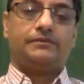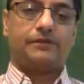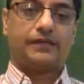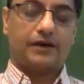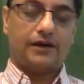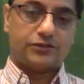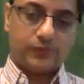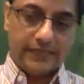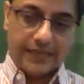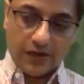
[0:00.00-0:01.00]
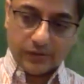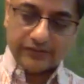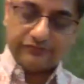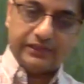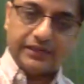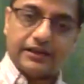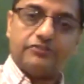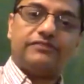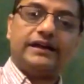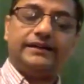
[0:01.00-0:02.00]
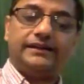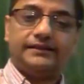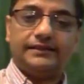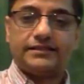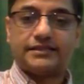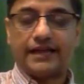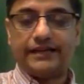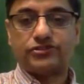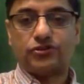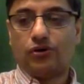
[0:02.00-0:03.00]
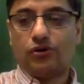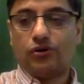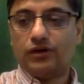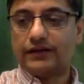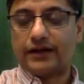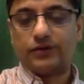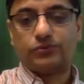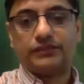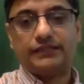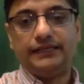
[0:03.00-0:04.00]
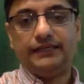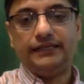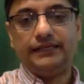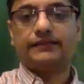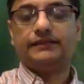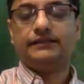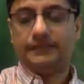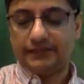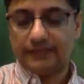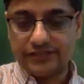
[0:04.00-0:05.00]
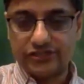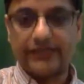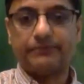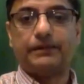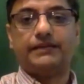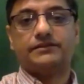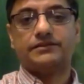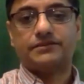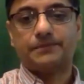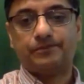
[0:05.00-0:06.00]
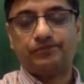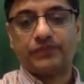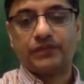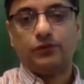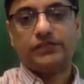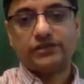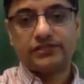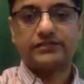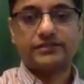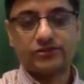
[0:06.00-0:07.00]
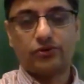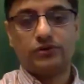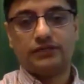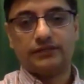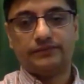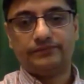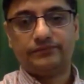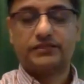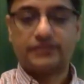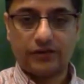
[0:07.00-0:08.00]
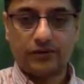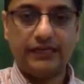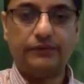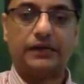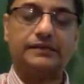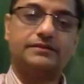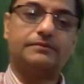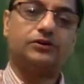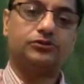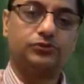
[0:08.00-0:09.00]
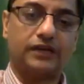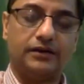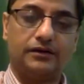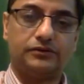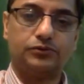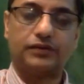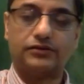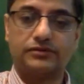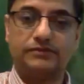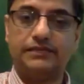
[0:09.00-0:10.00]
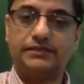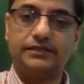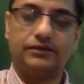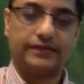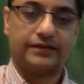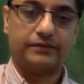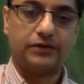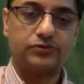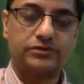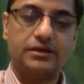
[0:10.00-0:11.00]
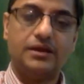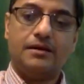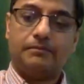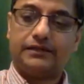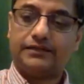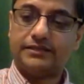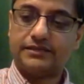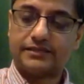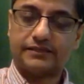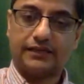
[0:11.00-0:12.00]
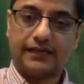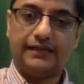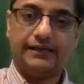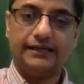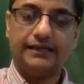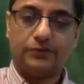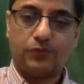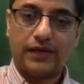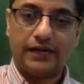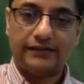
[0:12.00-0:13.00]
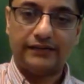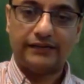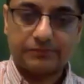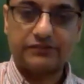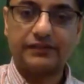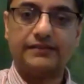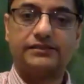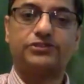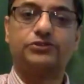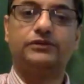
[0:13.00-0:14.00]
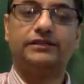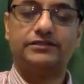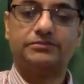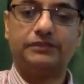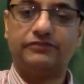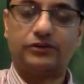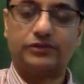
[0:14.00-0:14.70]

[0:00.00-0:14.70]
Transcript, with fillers: Because we now can, we are now finding these sites all around the, Indic, eh, the Gangetic Plains, which are just as old. The Sanauli one is about 2000 BC or thereabouts. But this is a clearly a well developed civilization when it's being found.